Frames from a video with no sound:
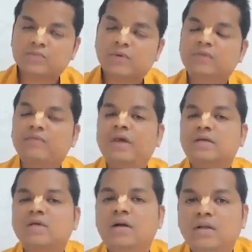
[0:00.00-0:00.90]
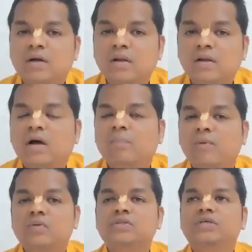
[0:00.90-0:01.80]
That's why Vedas are called
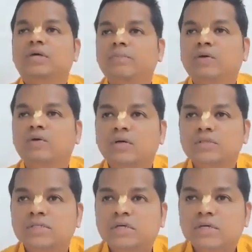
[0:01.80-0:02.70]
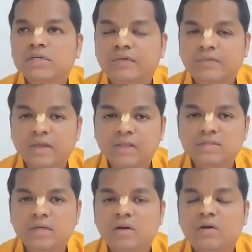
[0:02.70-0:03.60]
Apaurishaya, because the
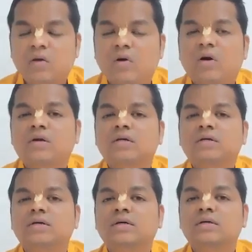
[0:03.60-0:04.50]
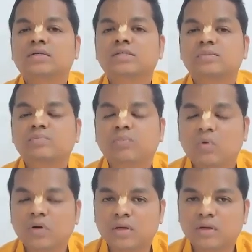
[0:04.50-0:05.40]
Vedas are not
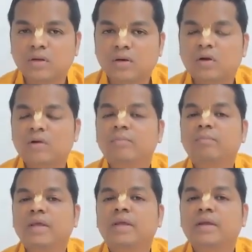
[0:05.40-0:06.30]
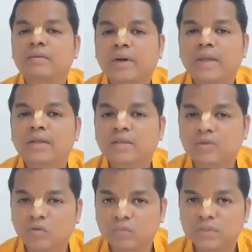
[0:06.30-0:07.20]
spoken or made by any
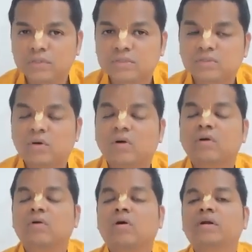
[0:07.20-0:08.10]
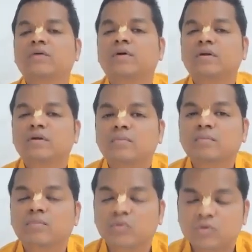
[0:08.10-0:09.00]
humans, or not
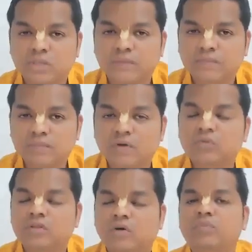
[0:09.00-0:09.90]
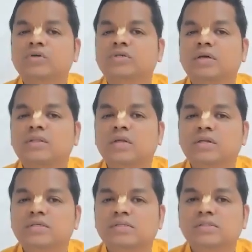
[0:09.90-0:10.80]
even Purusha, the Uttama Purusha,
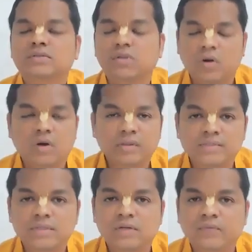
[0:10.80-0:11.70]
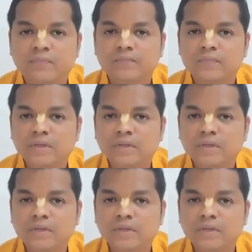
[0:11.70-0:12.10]
that is Lord himself.